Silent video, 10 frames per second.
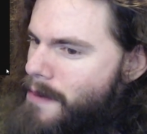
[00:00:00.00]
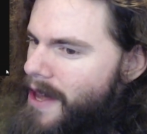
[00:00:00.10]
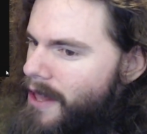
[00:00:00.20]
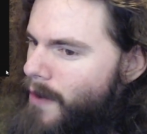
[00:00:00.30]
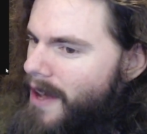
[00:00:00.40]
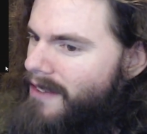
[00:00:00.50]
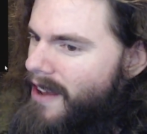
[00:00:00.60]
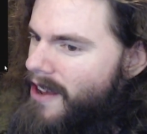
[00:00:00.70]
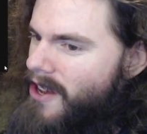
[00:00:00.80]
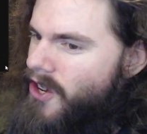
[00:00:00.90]
by the West
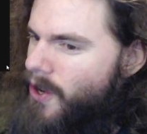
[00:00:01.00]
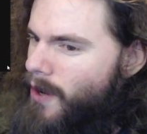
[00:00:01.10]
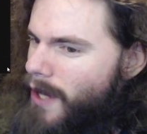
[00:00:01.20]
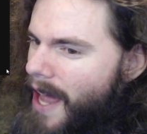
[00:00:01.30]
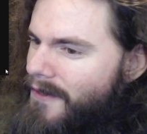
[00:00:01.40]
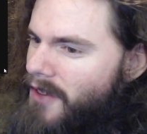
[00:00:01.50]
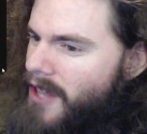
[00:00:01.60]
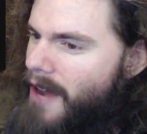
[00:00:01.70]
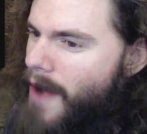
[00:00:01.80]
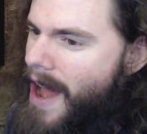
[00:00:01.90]
shortly after
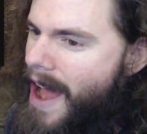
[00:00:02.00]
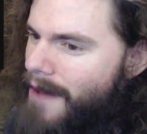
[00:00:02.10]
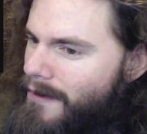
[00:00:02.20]
they arrive.